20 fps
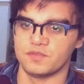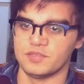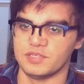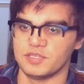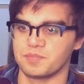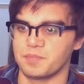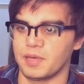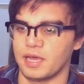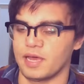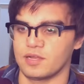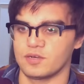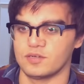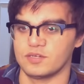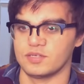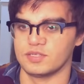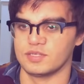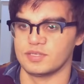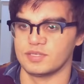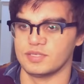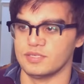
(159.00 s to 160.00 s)
of these
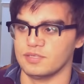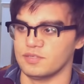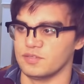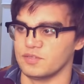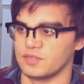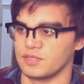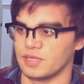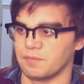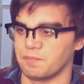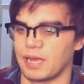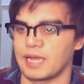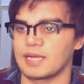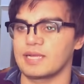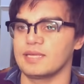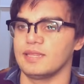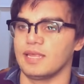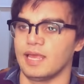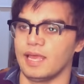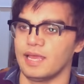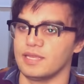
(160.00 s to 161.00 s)
patterns is back
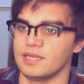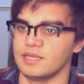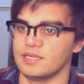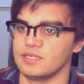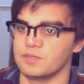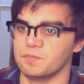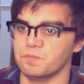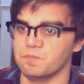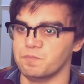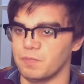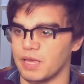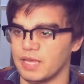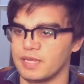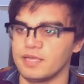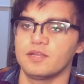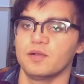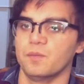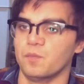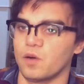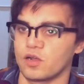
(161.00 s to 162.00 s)
in the 80s,
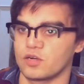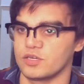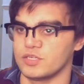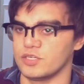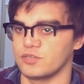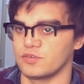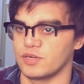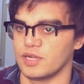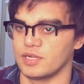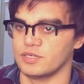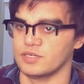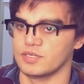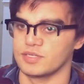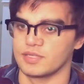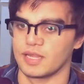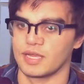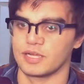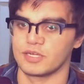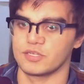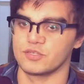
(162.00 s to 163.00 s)
many commodity
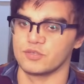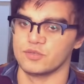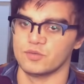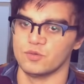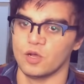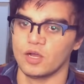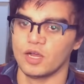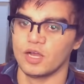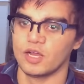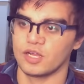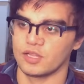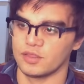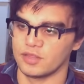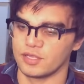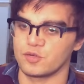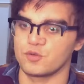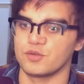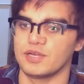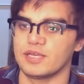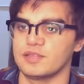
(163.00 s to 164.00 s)
traders liked to
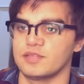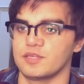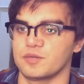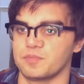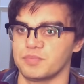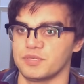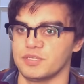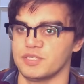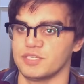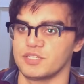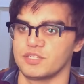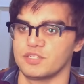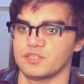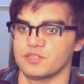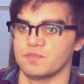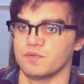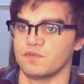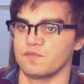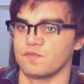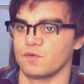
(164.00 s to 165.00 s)
liquidate their
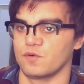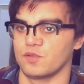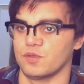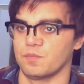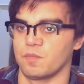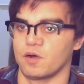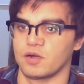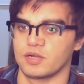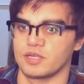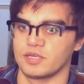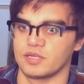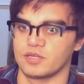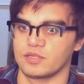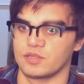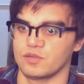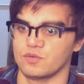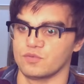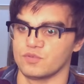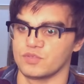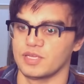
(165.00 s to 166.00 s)
positions before the market
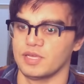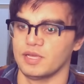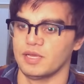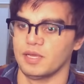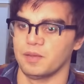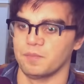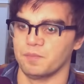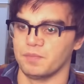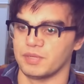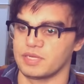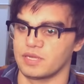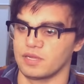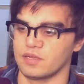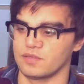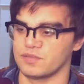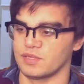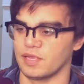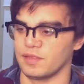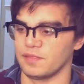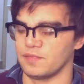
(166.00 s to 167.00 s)
closed
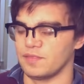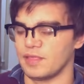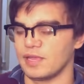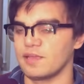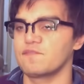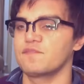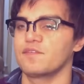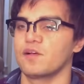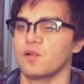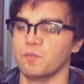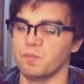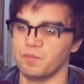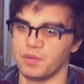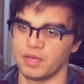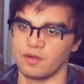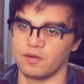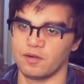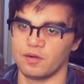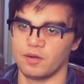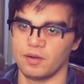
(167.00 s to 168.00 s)
because they felt
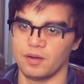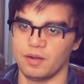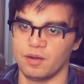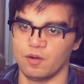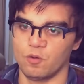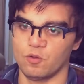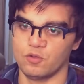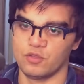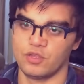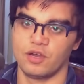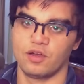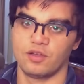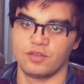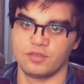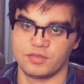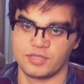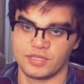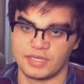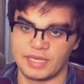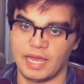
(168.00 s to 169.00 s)
better holding
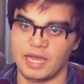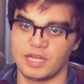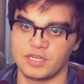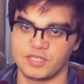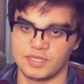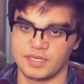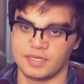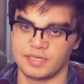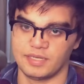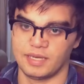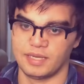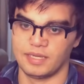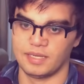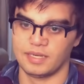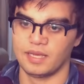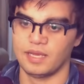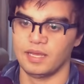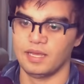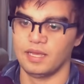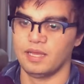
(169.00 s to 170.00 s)
on to cash at night.
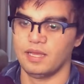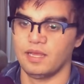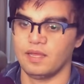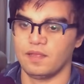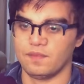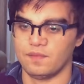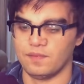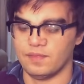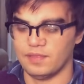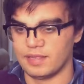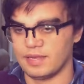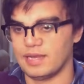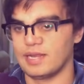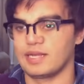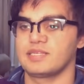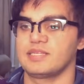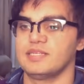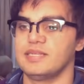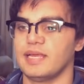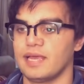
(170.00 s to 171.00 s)
The
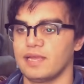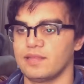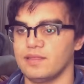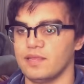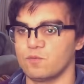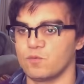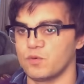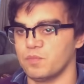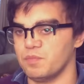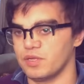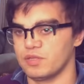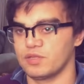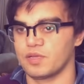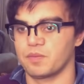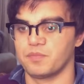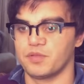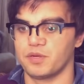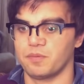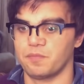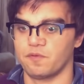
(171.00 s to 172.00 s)
next day, they would build
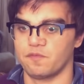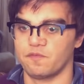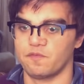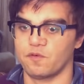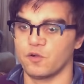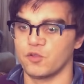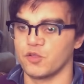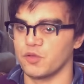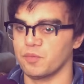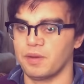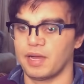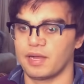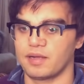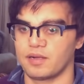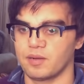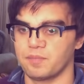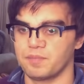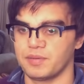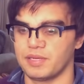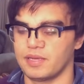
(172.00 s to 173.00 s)
up their portfolio
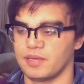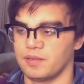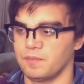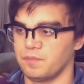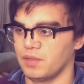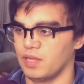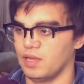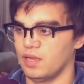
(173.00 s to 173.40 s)
back up again.